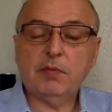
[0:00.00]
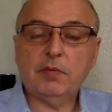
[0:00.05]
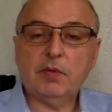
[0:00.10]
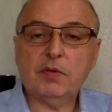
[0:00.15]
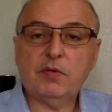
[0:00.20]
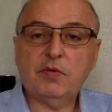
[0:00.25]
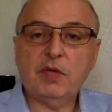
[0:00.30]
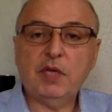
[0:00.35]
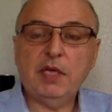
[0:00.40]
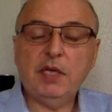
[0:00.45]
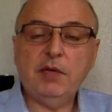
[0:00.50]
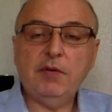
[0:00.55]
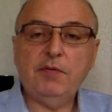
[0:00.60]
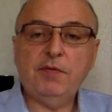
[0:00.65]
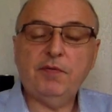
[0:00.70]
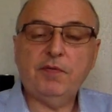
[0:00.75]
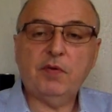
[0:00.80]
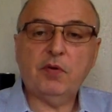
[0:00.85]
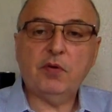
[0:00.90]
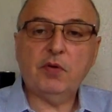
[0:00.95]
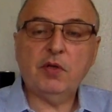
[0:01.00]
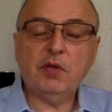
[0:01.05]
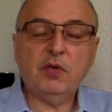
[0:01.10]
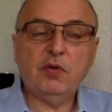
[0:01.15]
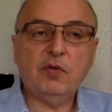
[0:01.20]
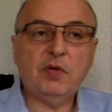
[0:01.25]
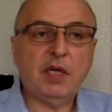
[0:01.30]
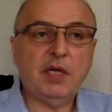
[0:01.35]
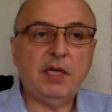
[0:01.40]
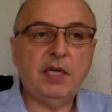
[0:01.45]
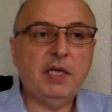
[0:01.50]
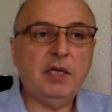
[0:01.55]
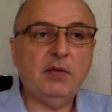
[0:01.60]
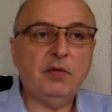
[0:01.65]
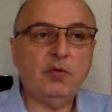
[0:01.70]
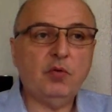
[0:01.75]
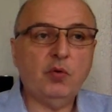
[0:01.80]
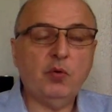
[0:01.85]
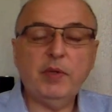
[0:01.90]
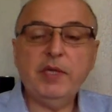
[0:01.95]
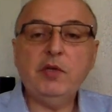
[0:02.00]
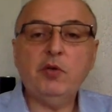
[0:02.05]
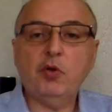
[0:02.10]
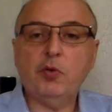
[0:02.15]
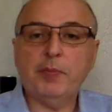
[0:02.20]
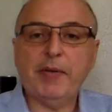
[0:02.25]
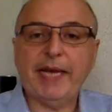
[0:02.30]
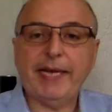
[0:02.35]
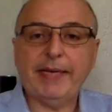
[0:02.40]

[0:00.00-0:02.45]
see if there is a need to incubate.